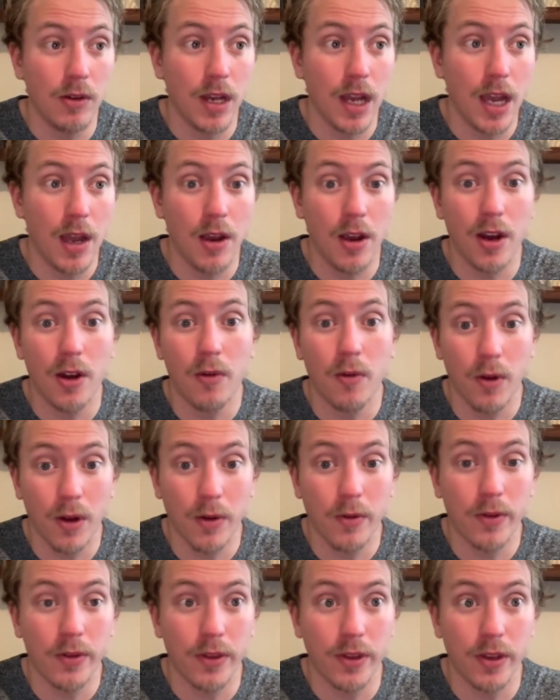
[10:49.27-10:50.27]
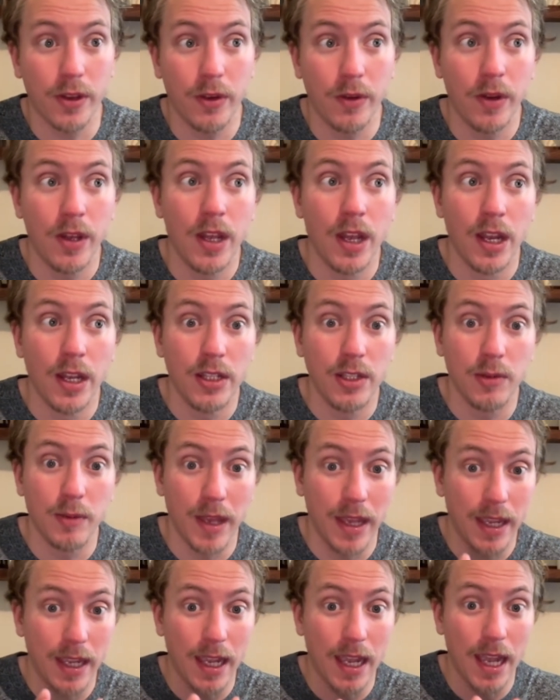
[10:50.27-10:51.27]
and I'm going to work with you to
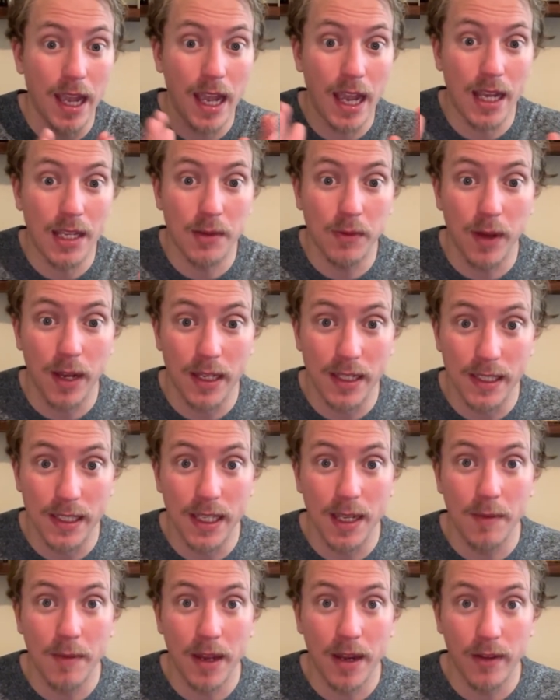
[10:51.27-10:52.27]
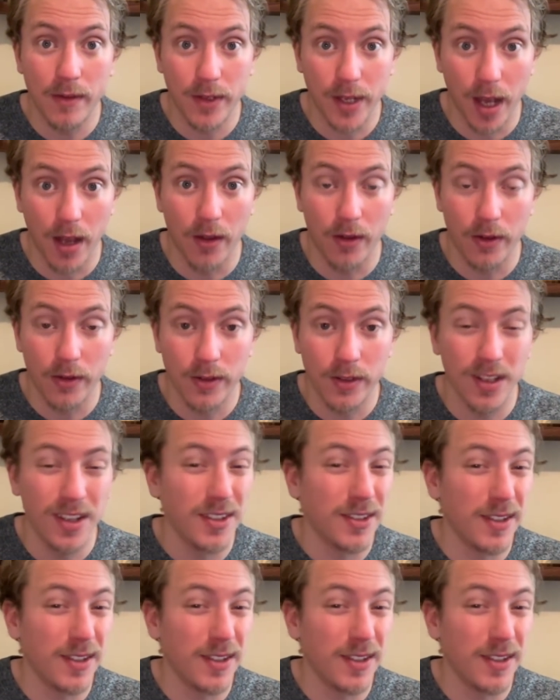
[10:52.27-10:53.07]
make XYZ amount of dollars.